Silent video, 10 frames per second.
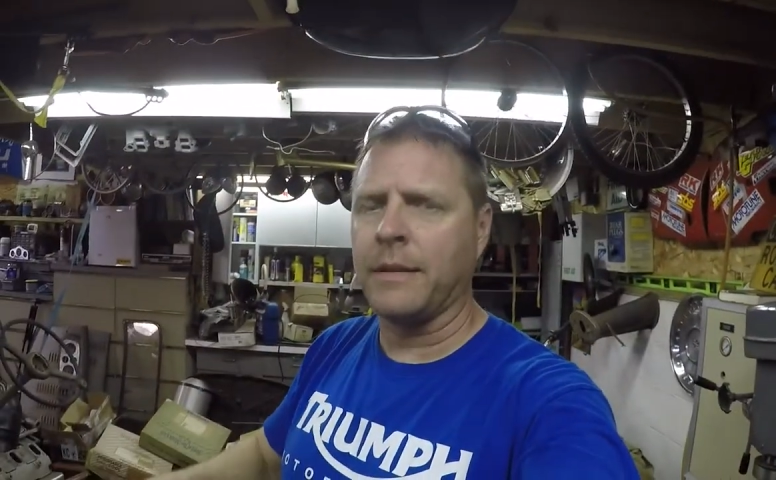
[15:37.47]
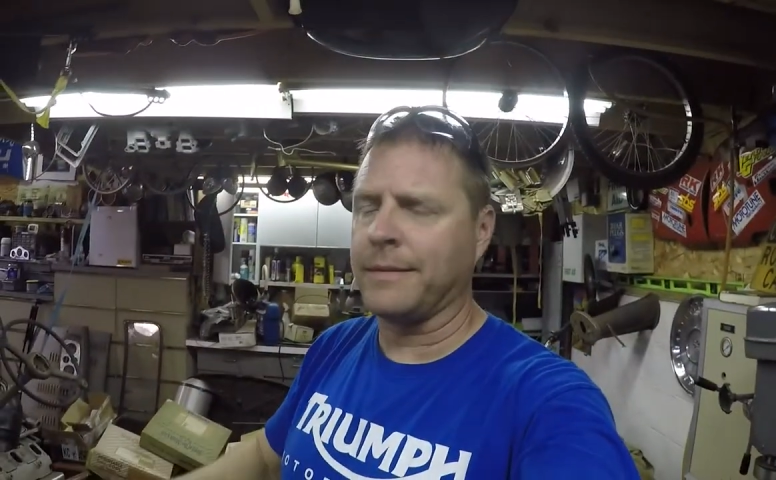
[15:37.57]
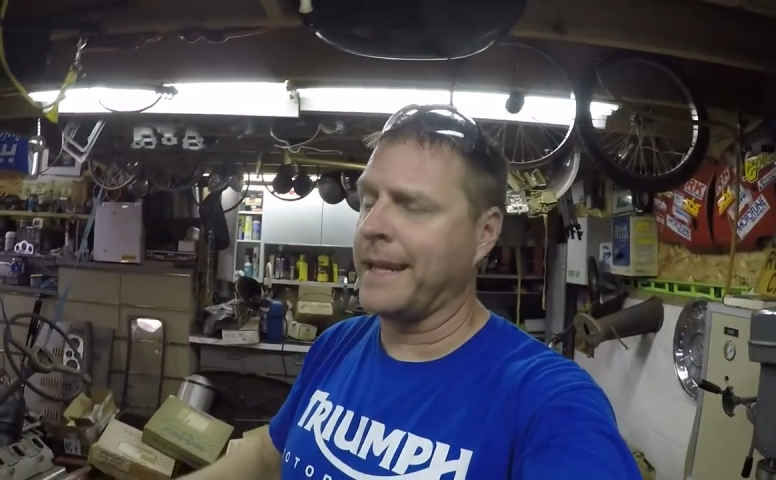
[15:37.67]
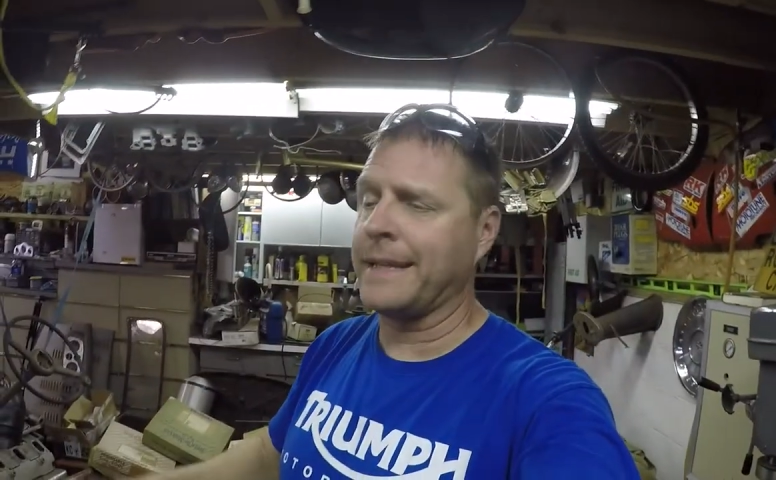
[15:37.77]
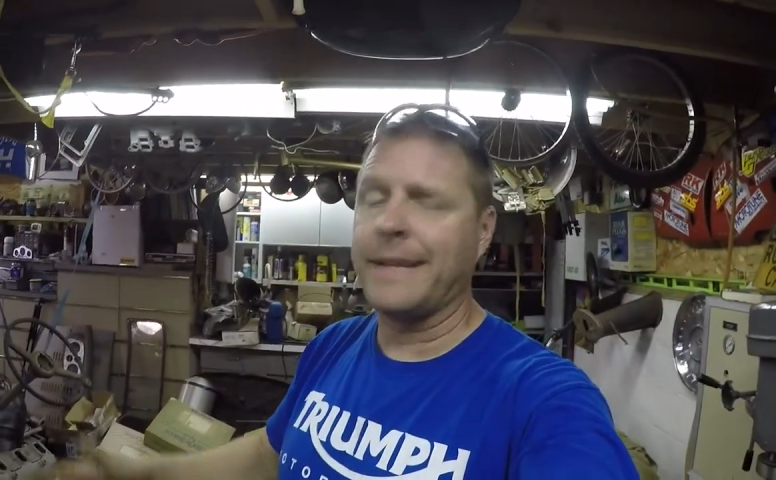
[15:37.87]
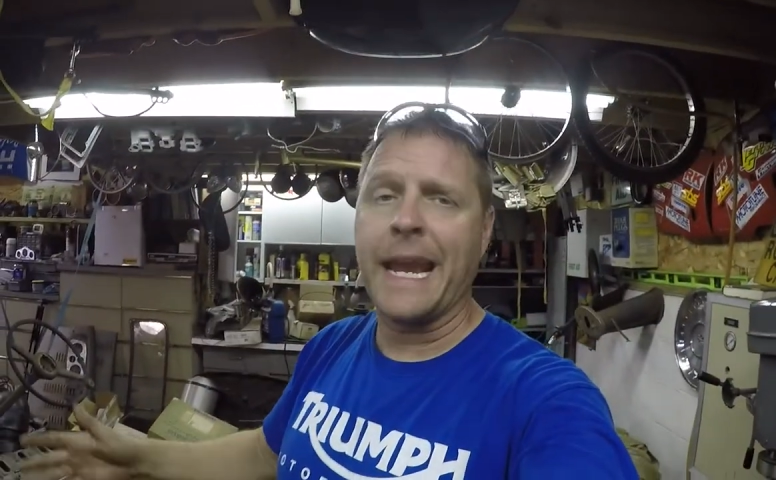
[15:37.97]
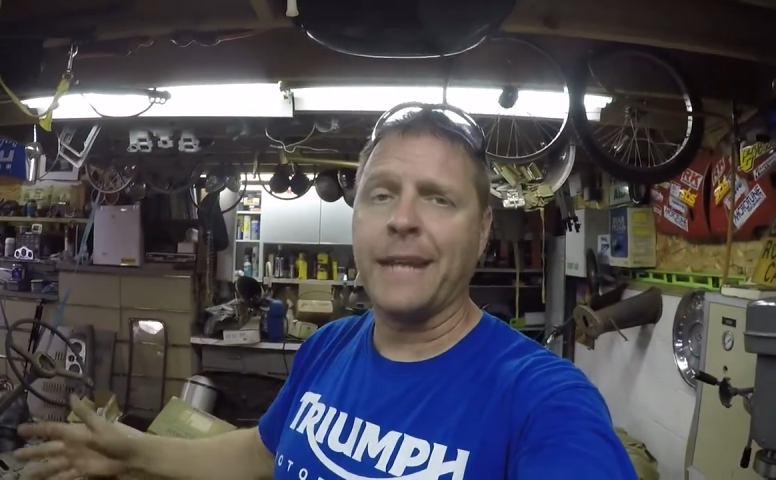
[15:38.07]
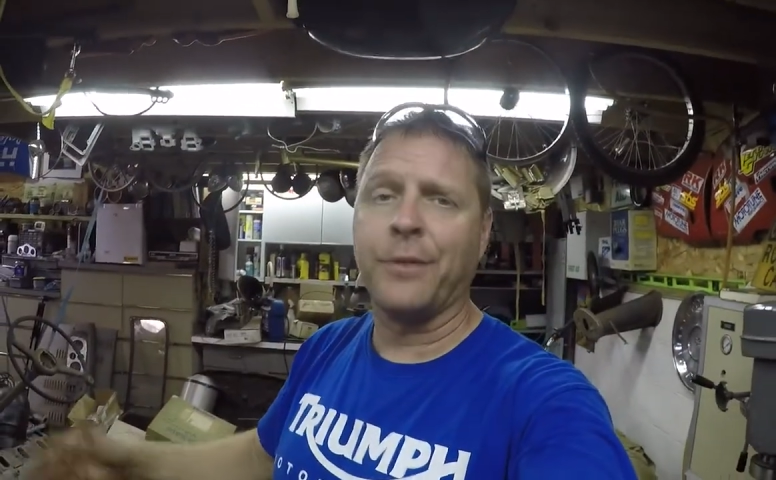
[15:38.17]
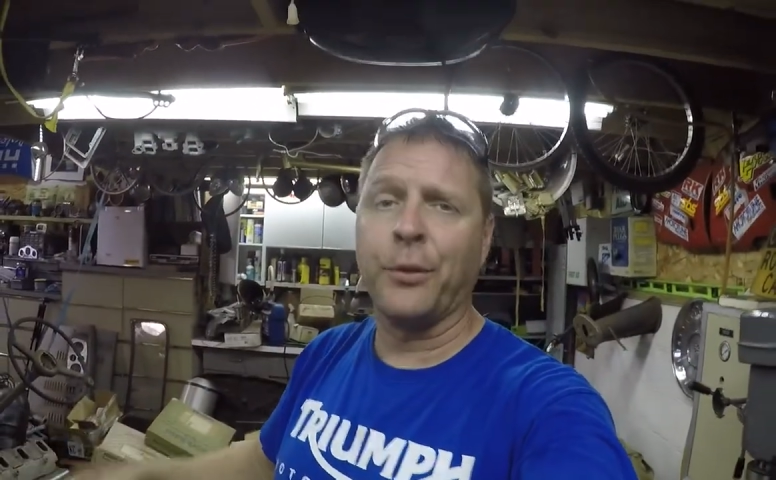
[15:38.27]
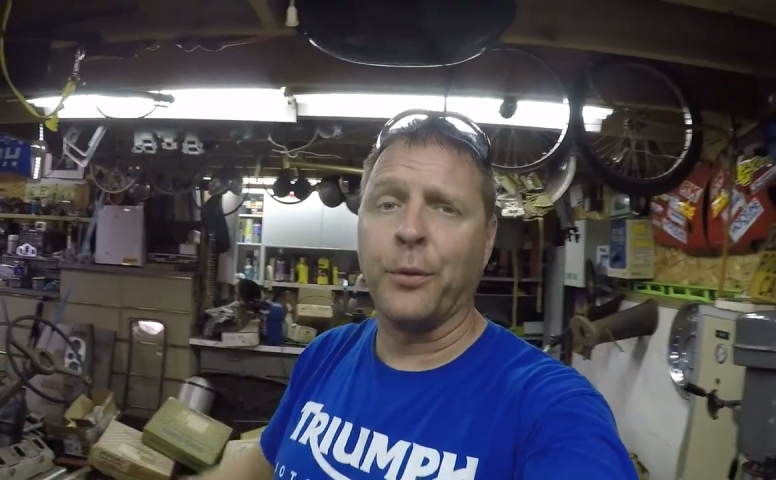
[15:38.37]
It's like day
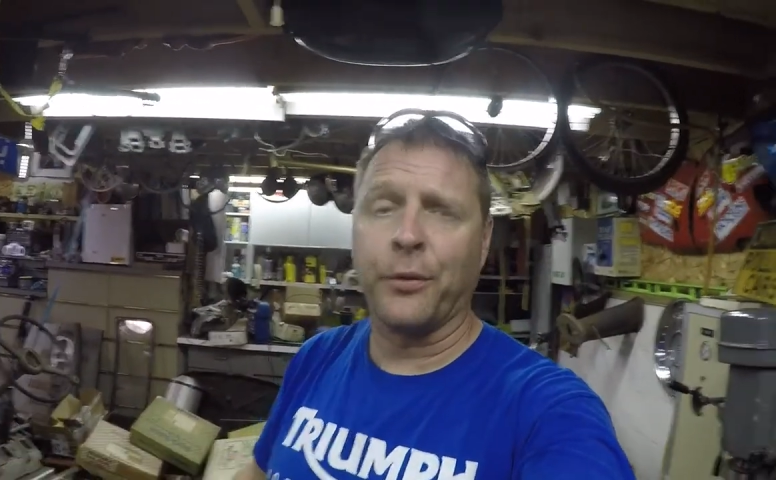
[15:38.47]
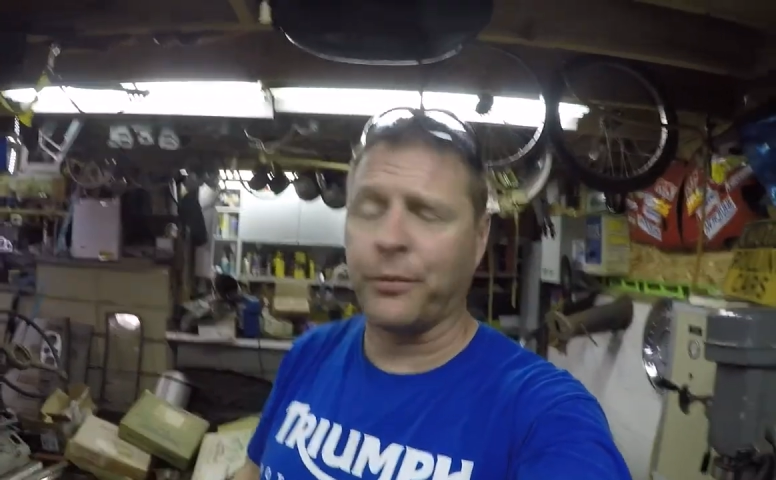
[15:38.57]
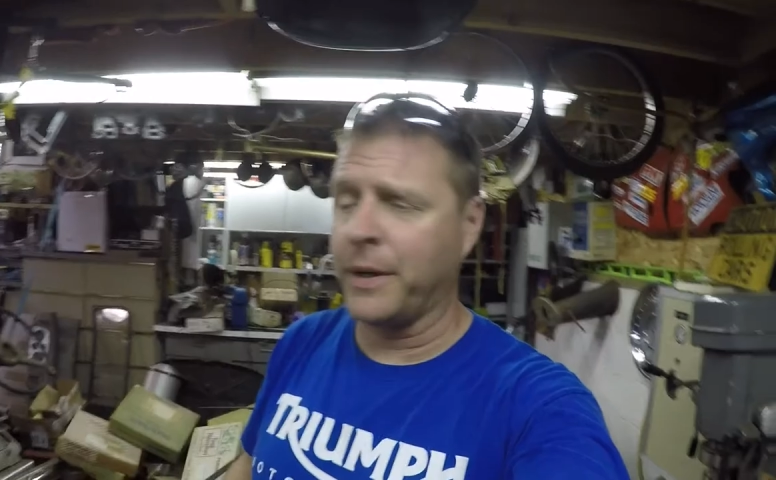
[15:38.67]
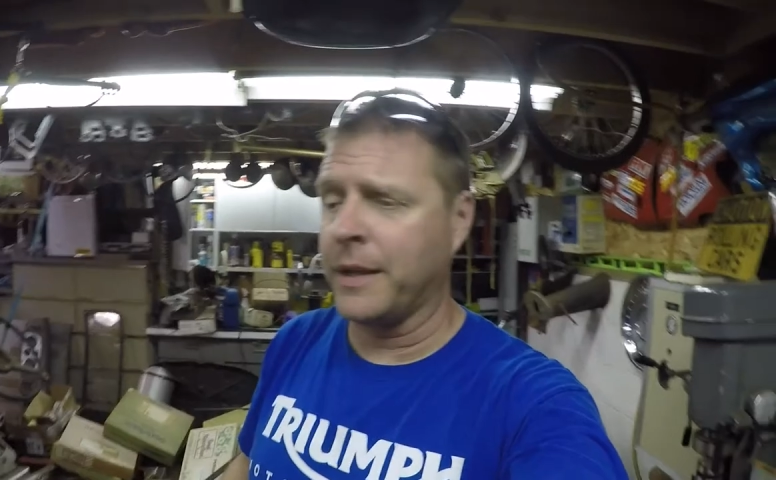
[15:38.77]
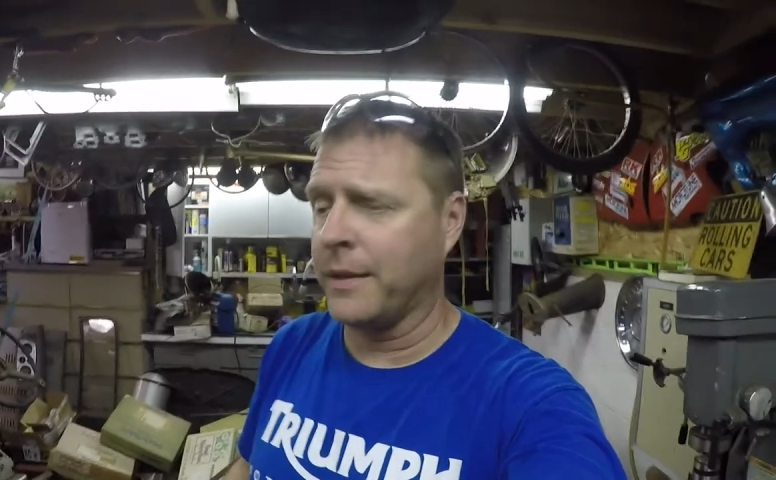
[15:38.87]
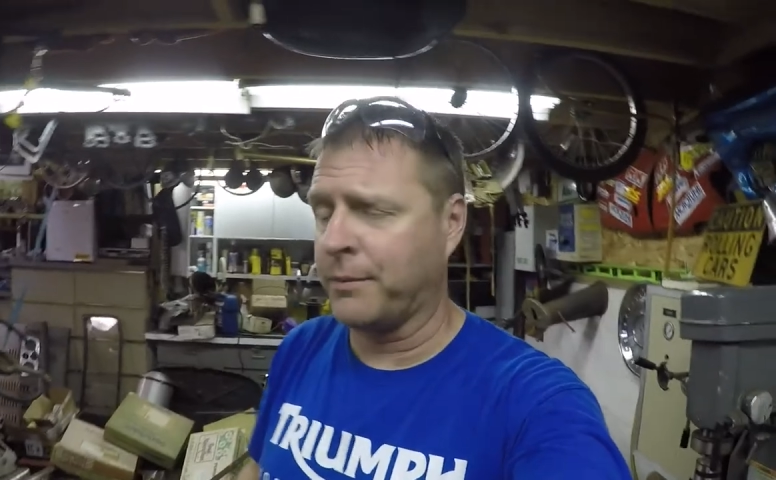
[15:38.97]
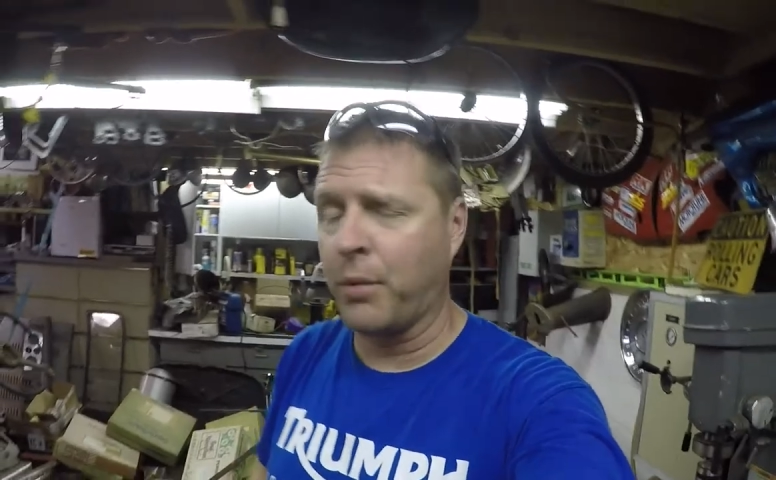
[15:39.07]
two or three of this